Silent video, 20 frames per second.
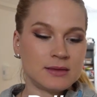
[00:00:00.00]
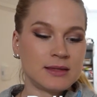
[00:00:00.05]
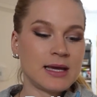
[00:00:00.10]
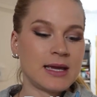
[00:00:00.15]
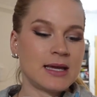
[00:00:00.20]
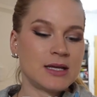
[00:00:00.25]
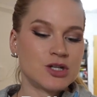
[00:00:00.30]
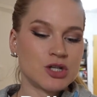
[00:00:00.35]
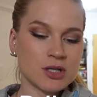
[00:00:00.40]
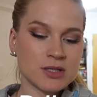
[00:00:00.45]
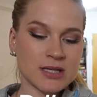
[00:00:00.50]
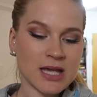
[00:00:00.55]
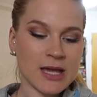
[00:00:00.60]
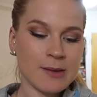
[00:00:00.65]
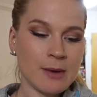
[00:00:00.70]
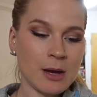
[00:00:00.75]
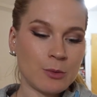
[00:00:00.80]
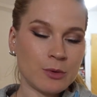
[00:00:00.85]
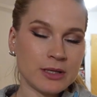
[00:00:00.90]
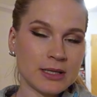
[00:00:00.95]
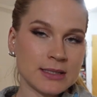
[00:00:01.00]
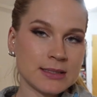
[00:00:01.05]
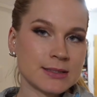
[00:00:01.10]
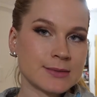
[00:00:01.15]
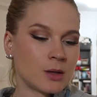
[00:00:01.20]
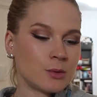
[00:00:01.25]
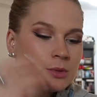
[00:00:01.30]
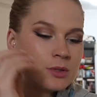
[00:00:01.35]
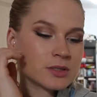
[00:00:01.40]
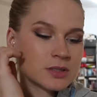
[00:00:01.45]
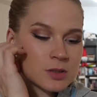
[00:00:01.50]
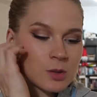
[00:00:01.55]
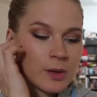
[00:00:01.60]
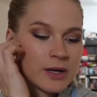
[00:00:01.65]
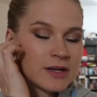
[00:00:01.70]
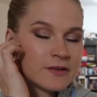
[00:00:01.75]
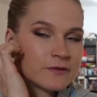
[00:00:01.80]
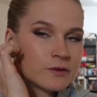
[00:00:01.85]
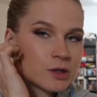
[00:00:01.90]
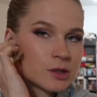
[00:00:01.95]
They just came out with it. It was quite
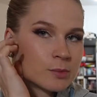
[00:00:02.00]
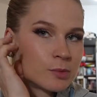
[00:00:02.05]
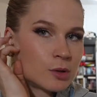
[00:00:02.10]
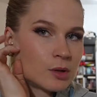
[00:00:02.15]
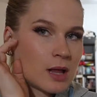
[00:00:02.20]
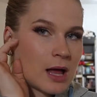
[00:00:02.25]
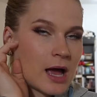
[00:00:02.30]
affordable.